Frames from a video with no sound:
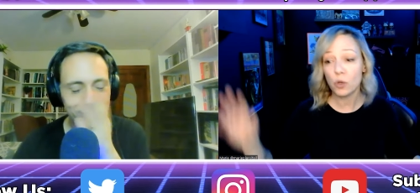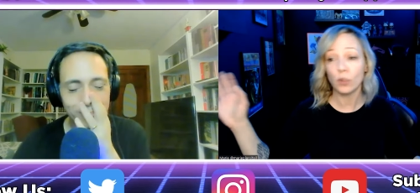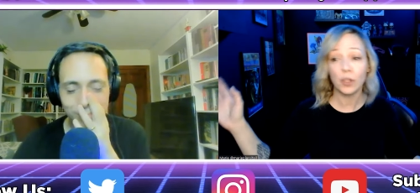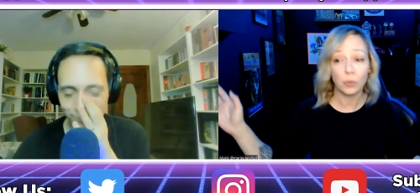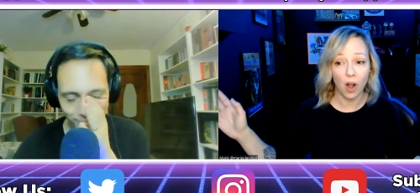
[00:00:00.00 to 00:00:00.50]

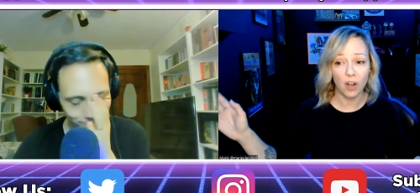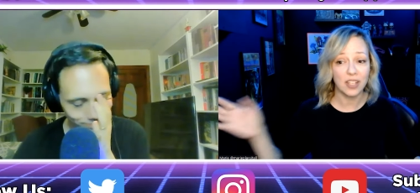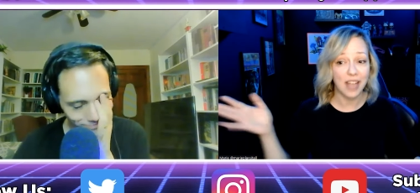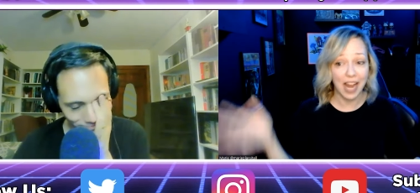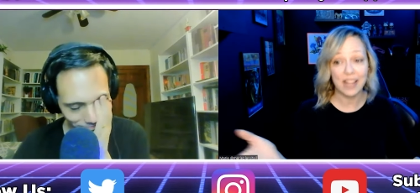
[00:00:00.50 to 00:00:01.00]
Speaker 1: we totally
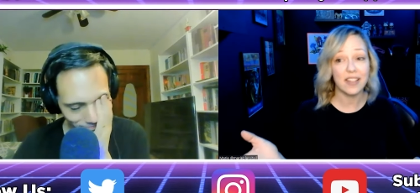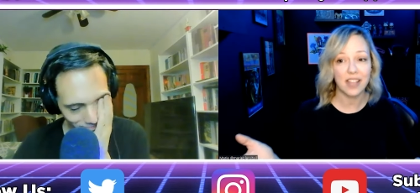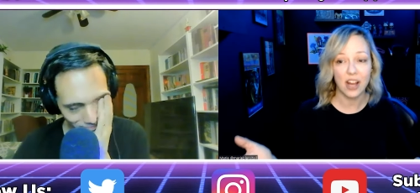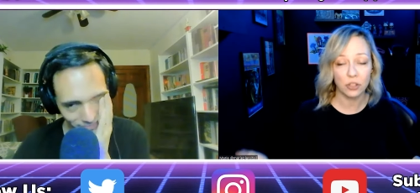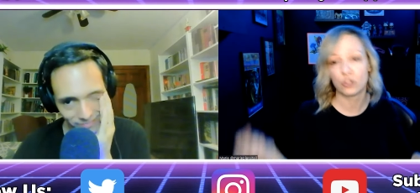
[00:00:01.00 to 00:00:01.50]
wrong? Did
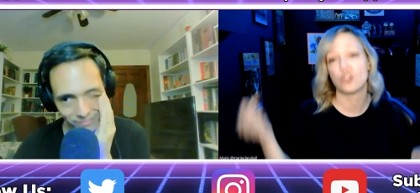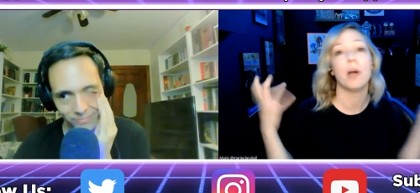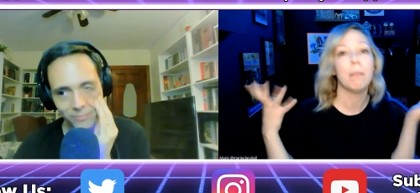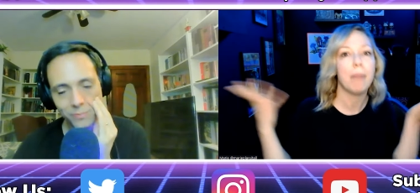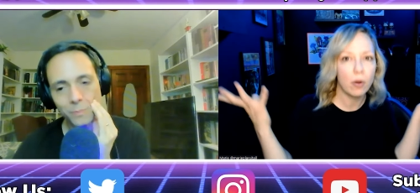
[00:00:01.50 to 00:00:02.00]
any of these
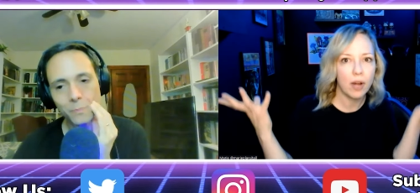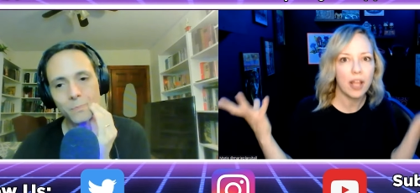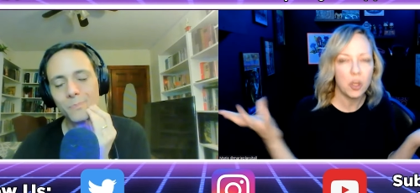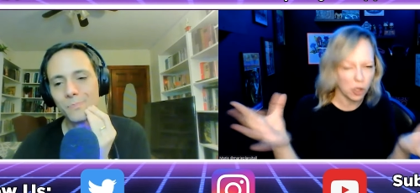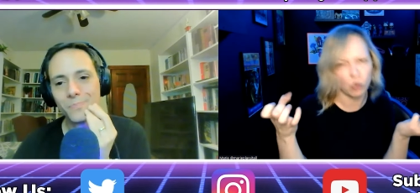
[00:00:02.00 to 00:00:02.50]
characters jump
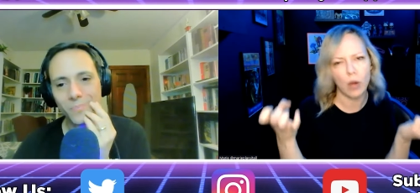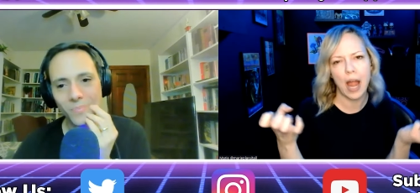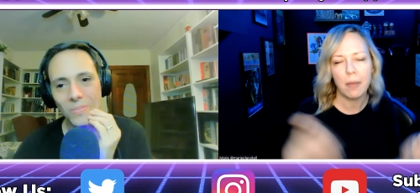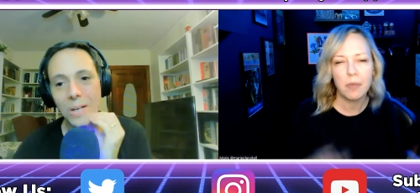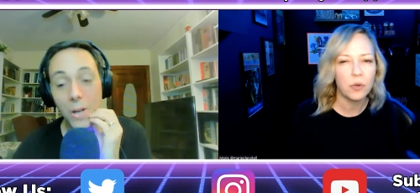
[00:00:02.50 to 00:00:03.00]
out at you and
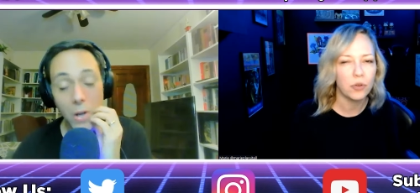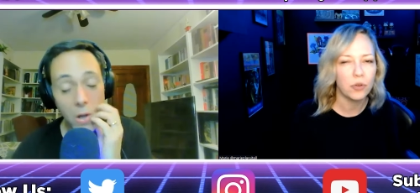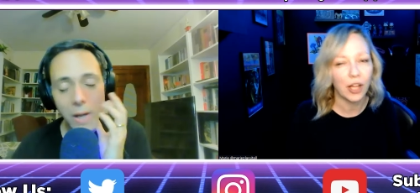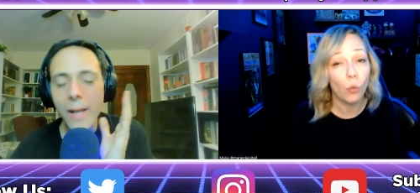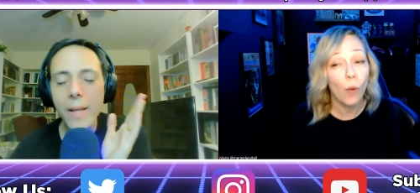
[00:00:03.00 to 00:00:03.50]
grab you
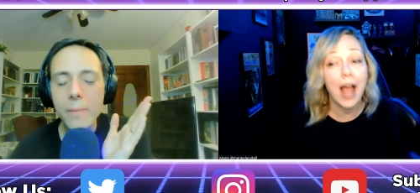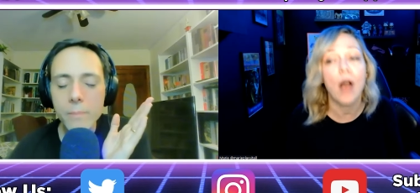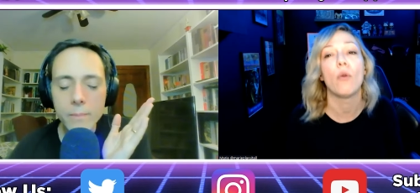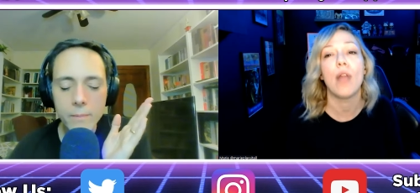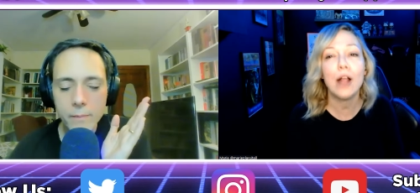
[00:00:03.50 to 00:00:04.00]
and you're like,
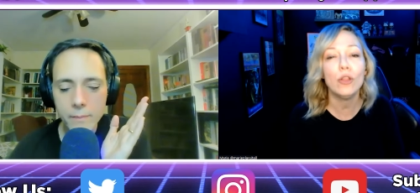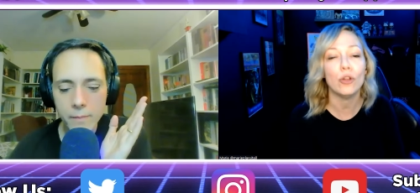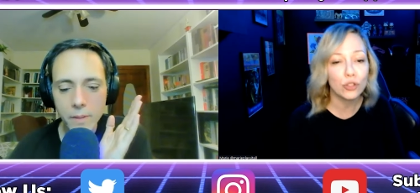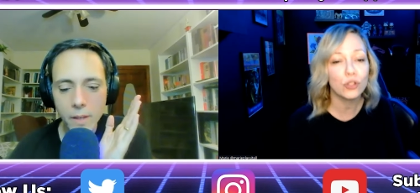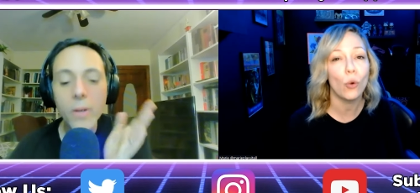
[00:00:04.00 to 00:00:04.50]
wow,
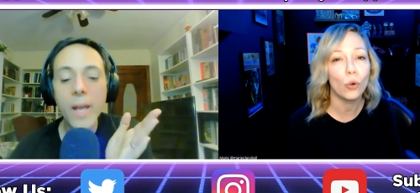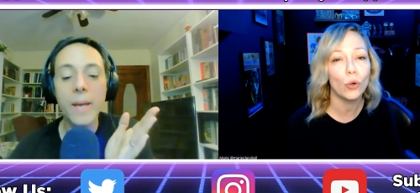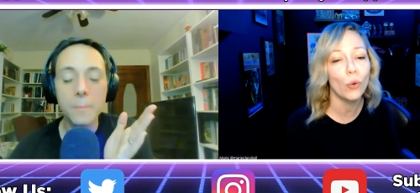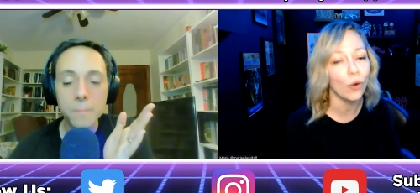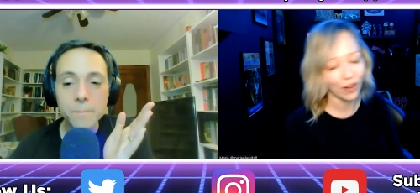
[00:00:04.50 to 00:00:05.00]
that looks okay.
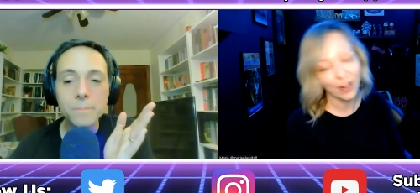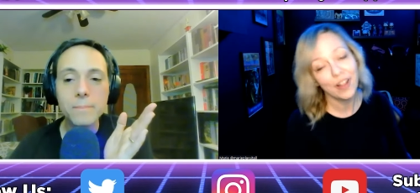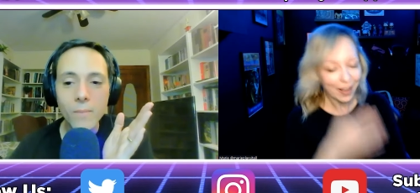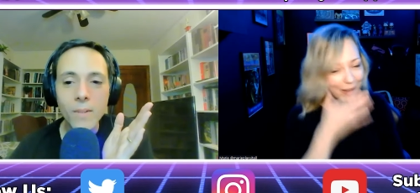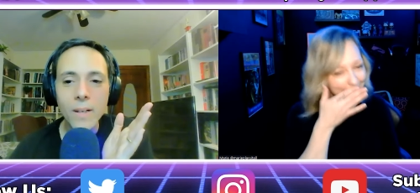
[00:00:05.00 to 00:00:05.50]
so
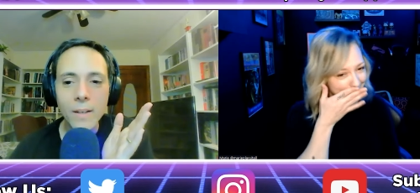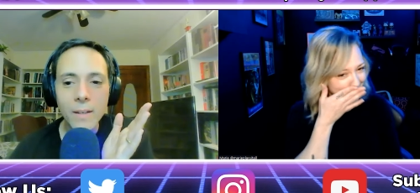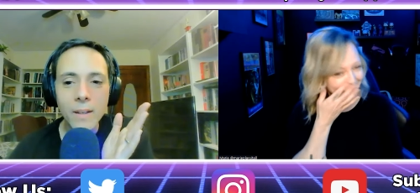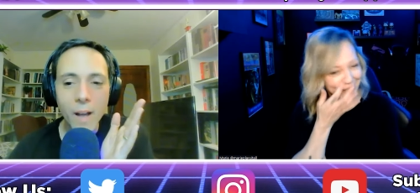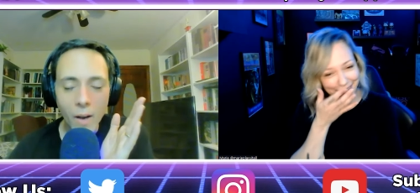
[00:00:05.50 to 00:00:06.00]
cool?
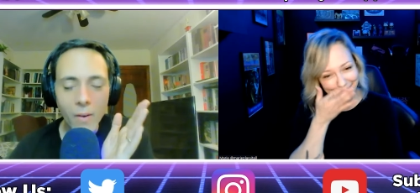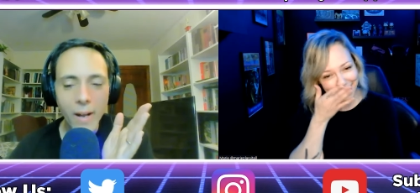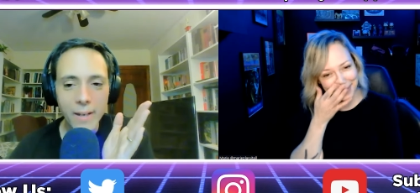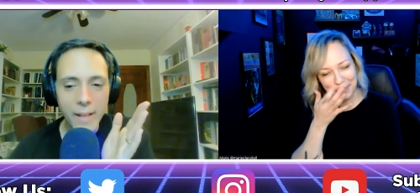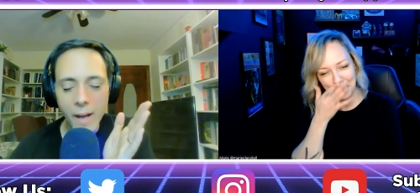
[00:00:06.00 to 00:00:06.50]
Speaker 2: All
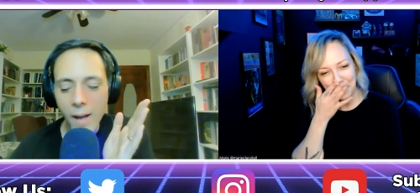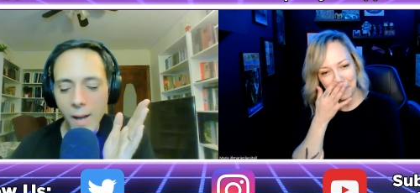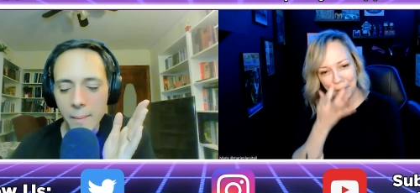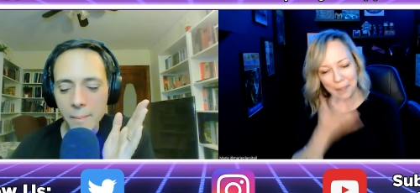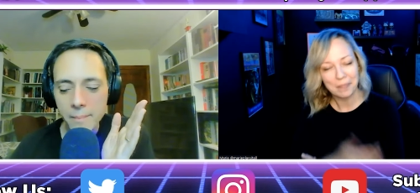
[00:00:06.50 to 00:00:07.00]
right.
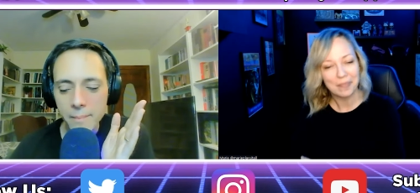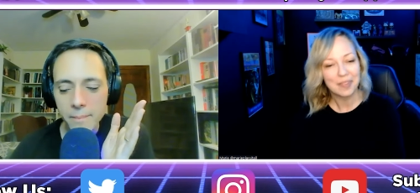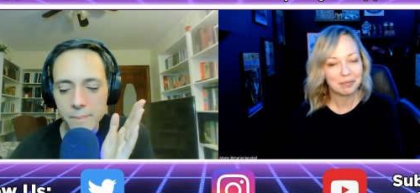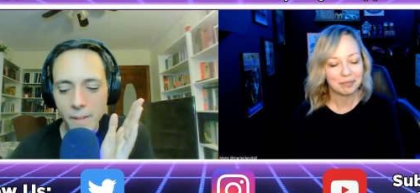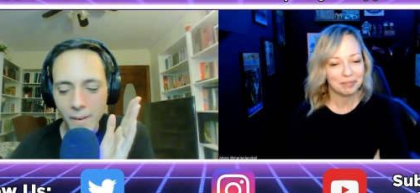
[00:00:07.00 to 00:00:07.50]
Um,
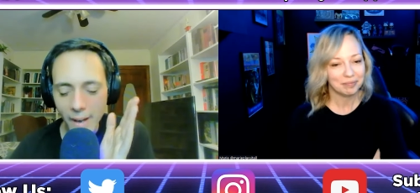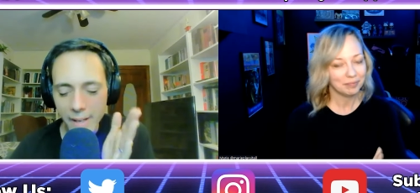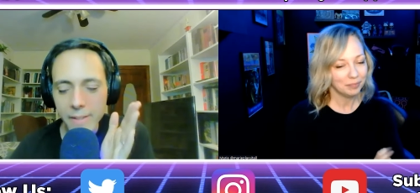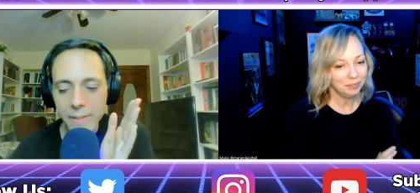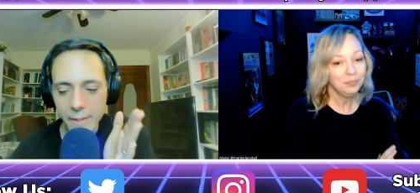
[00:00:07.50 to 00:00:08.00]
are
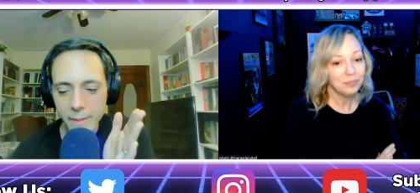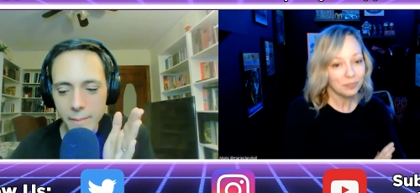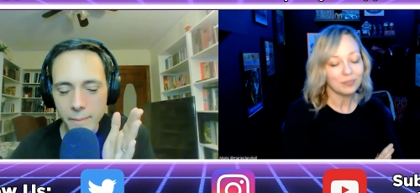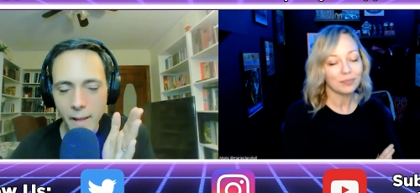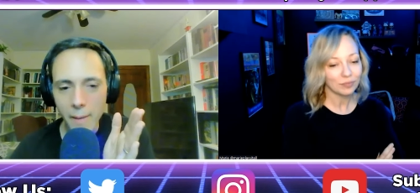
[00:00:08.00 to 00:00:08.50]
any of
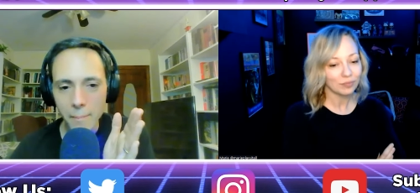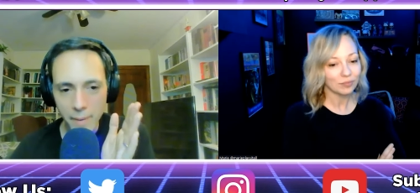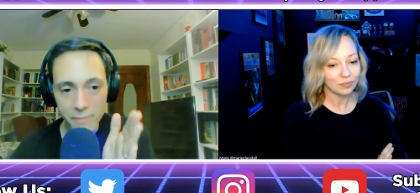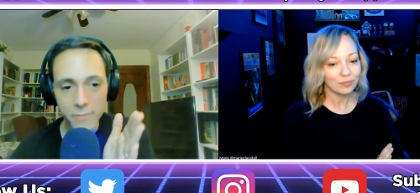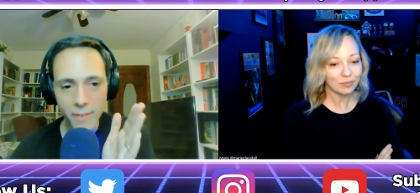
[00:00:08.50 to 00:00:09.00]
them
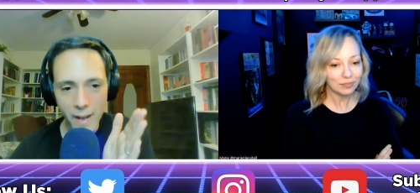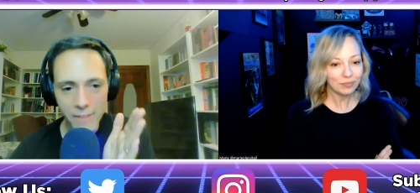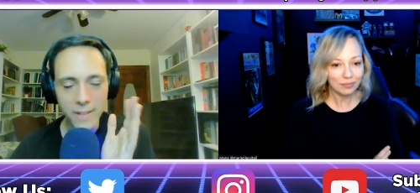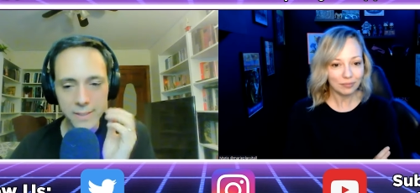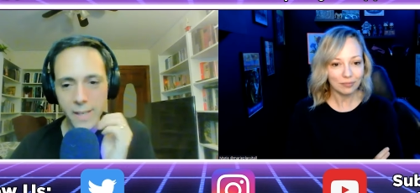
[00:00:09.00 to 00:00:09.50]
above five
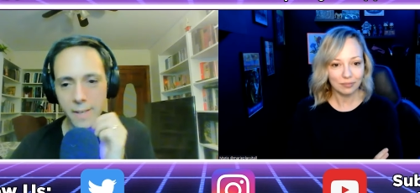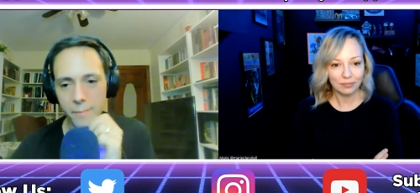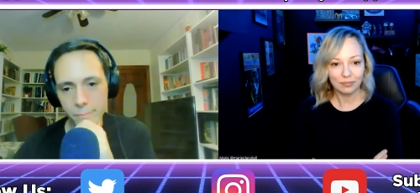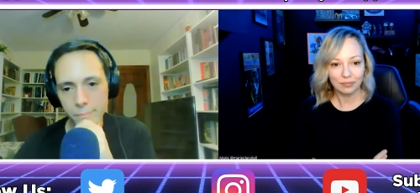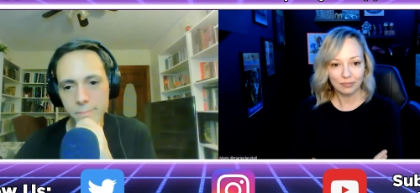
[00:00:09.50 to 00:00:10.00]
out of 10?
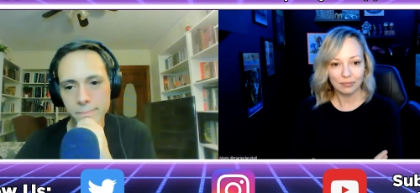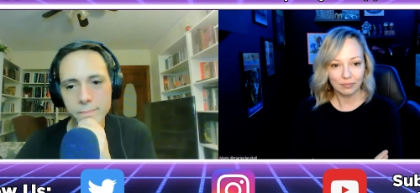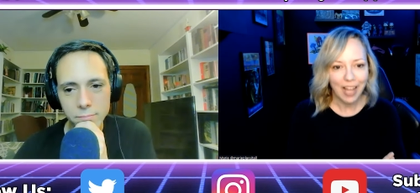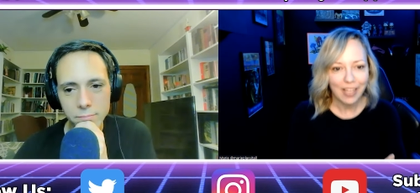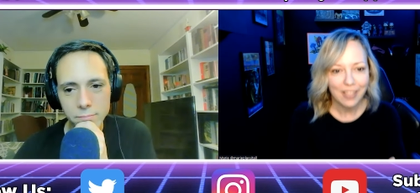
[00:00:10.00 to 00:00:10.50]

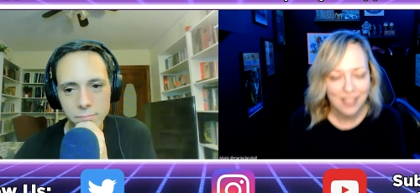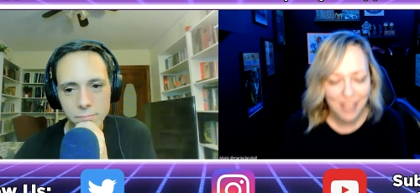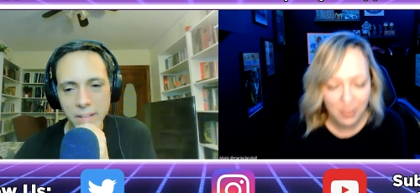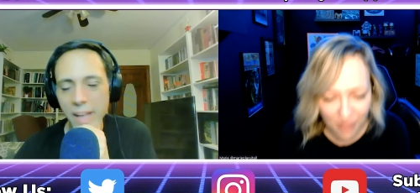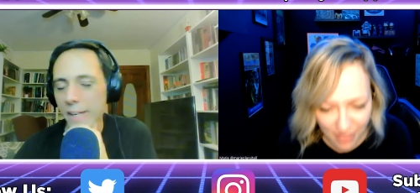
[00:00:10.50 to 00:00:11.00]
I
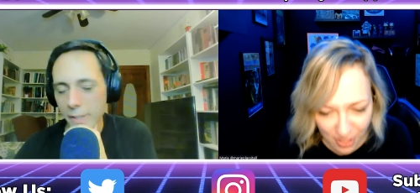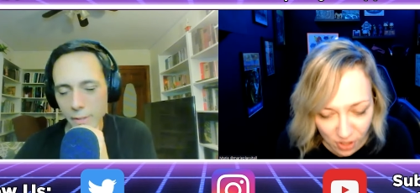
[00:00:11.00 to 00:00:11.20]
can any safely